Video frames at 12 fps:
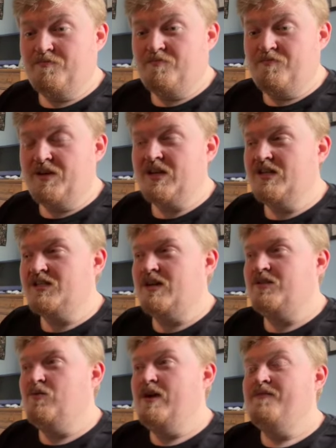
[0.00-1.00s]
like
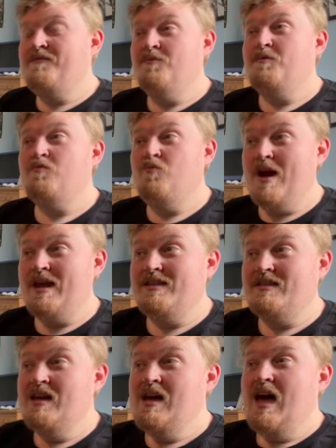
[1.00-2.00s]
the way the filming
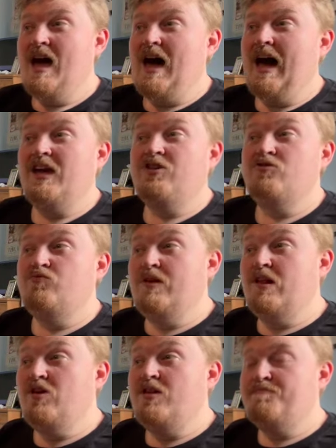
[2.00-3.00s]
went, I could
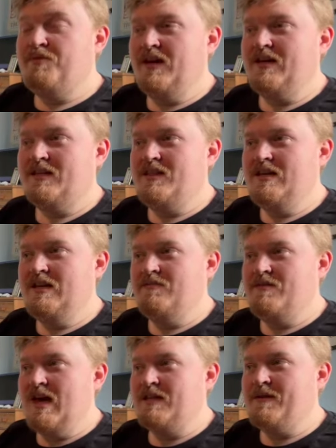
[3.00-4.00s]
really only pick the
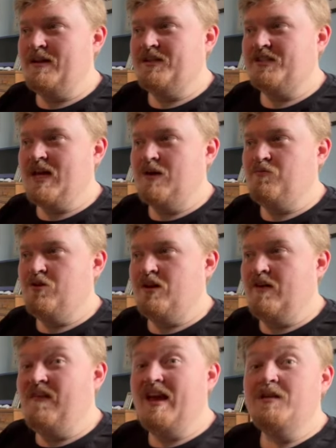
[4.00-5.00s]
animatics that
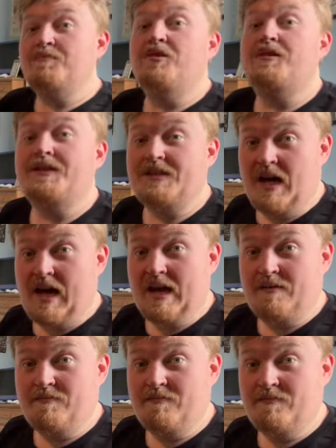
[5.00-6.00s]
were available at the
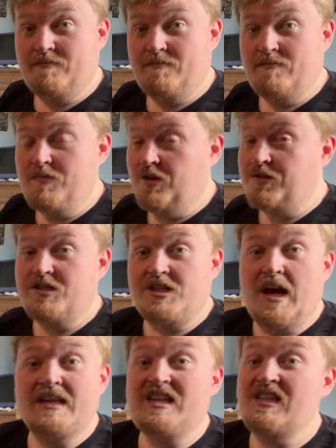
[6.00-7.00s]
time. Not to say
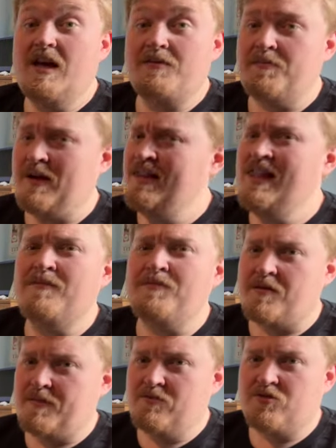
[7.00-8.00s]
I didn't love them, I loved
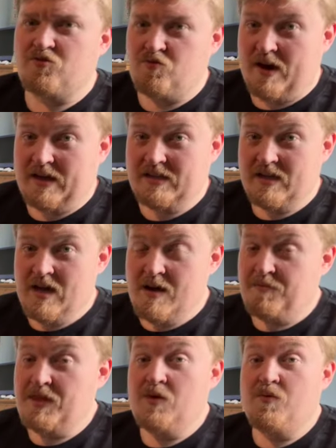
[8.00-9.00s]
them, they were great,
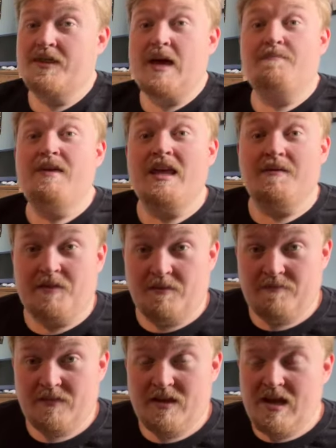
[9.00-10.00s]
but there weren't that many of
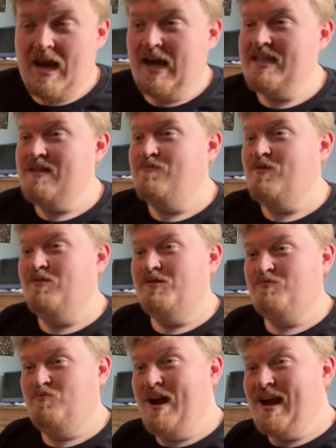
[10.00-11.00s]
them. And then what
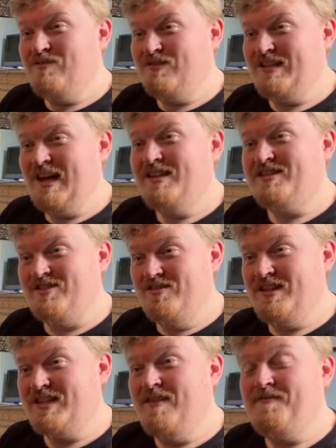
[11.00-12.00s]
was weird was that as soon
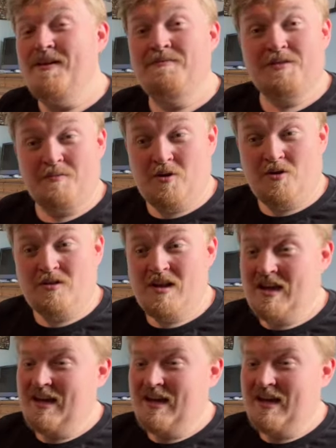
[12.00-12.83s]
as I filmed them all,